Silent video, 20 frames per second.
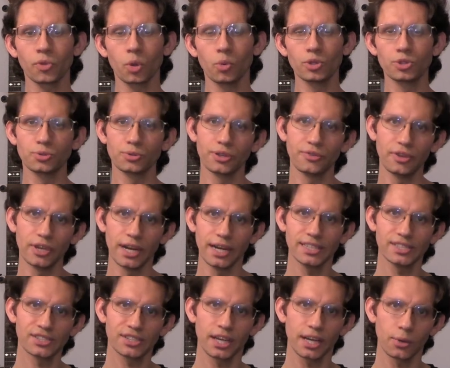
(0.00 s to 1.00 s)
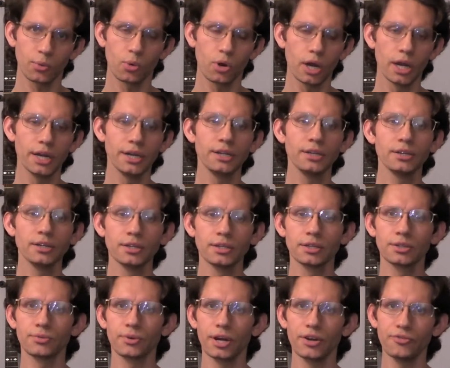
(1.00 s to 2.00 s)
which will give you a nice tight wind,
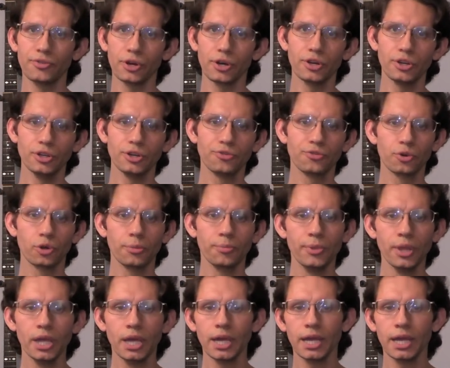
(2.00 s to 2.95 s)
right, very uniform.